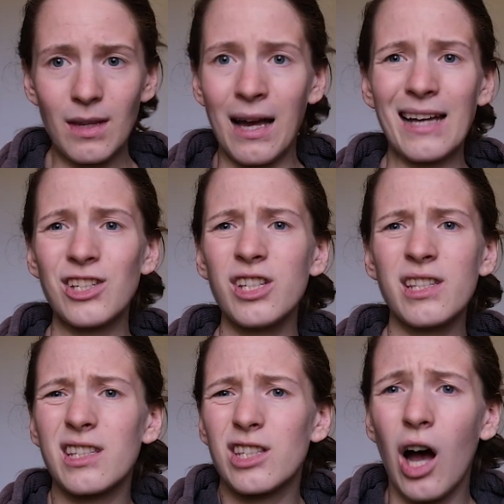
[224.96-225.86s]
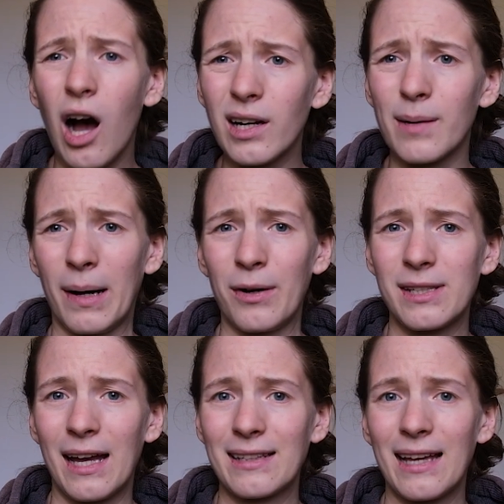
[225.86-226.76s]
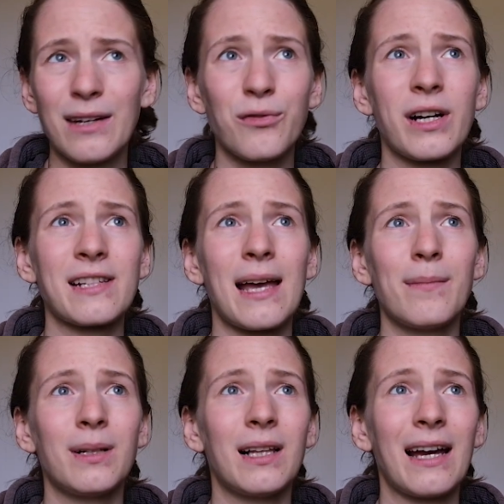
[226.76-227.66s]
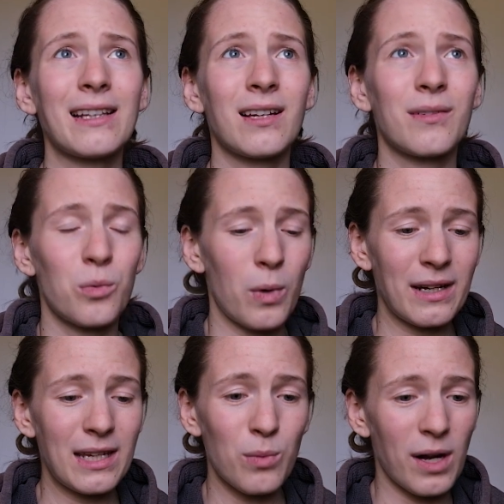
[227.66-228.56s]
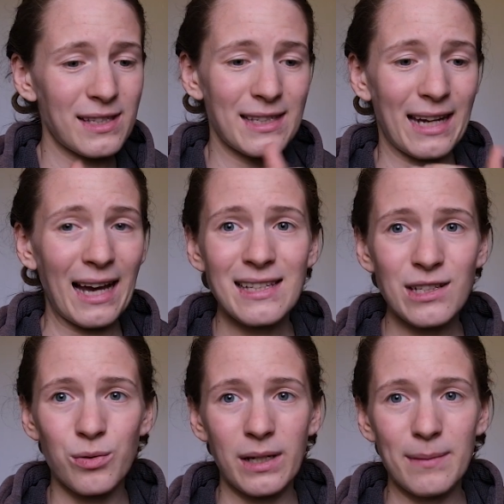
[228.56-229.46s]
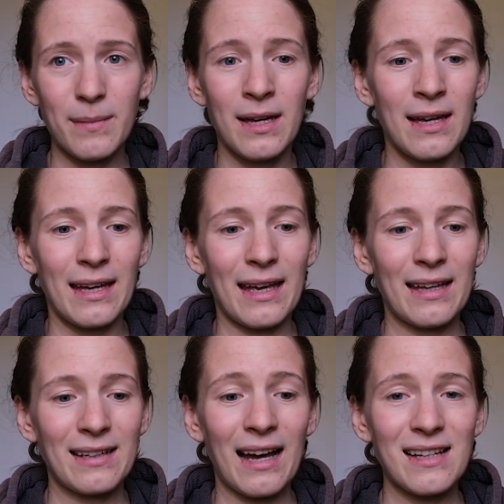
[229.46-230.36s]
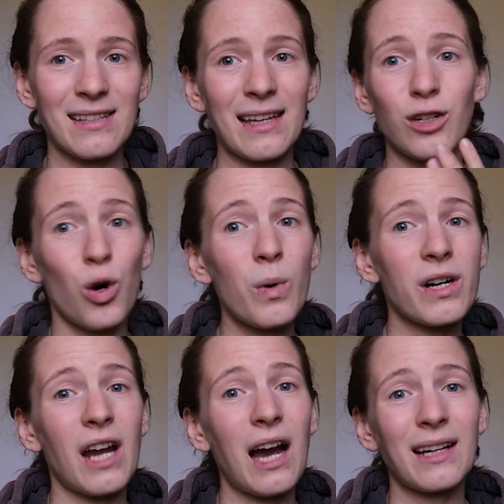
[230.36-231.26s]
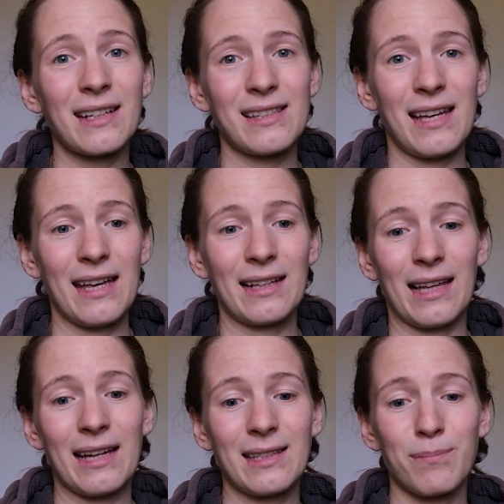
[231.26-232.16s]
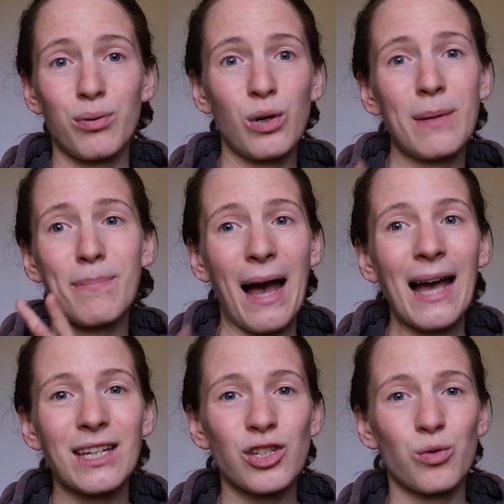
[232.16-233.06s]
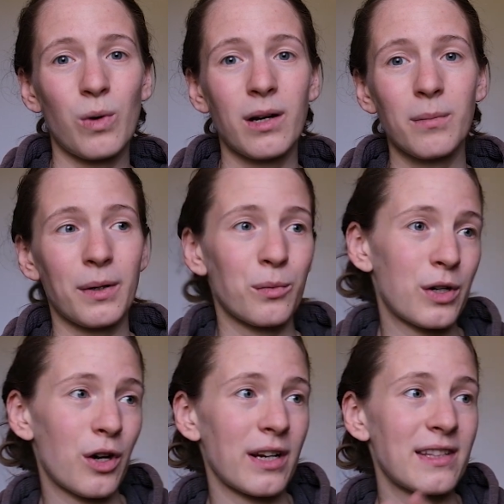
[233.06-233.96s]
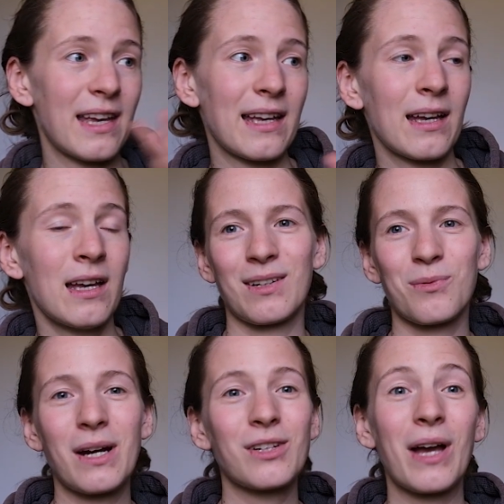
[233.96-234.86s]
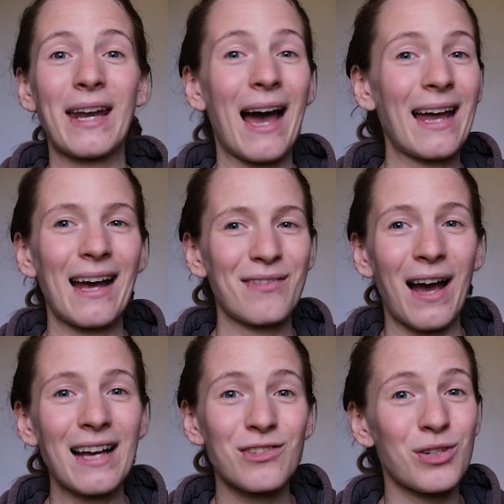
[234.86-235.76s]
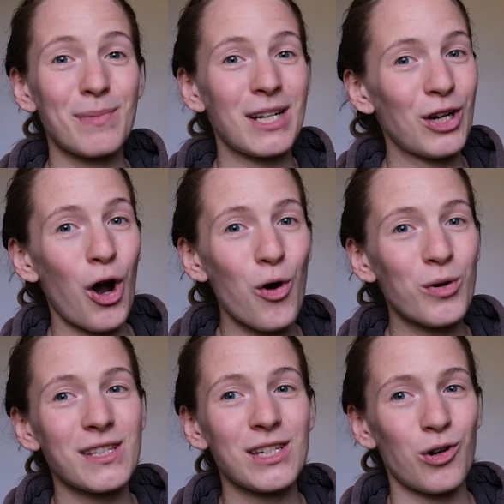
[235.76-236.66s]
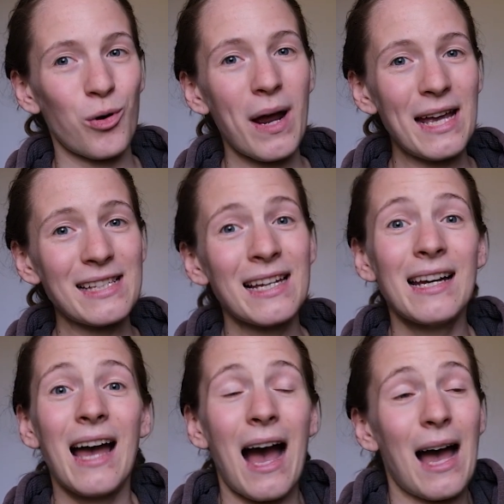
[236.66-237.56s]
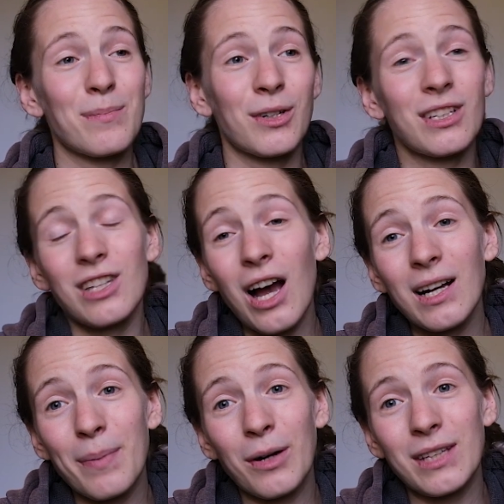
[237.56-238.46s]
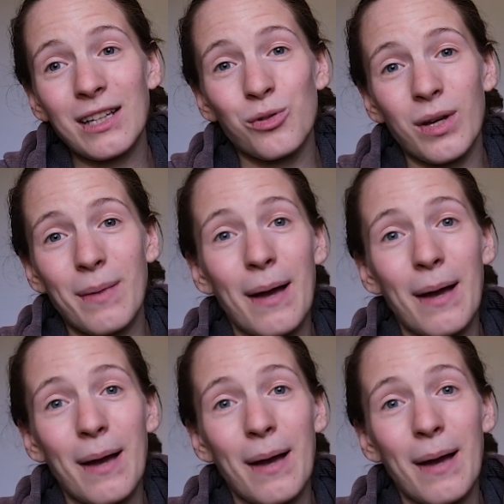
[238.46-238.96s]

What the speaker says: I just talk about that. And for example, when he wants an ice cream and I say, no, we're not gonna take like the pre-packaged one, but we're gonna take when you can have ice cream in a cone, zero waste, I'm gonna talk about that to him.